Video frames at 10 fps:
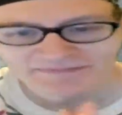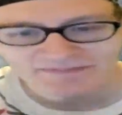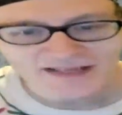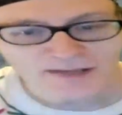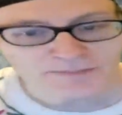
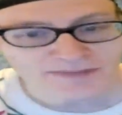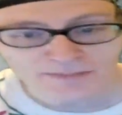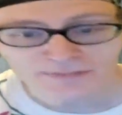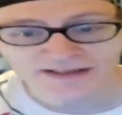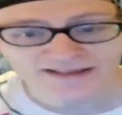I
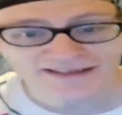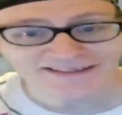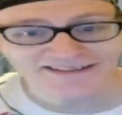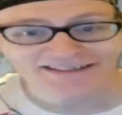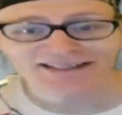play
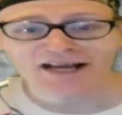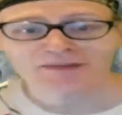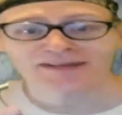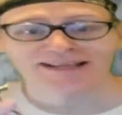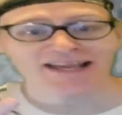
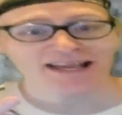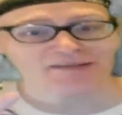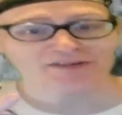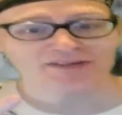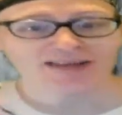
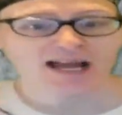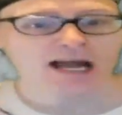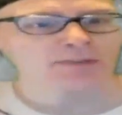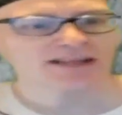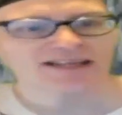games.
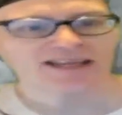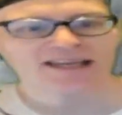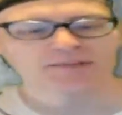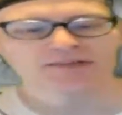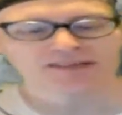I play
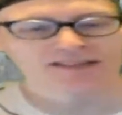games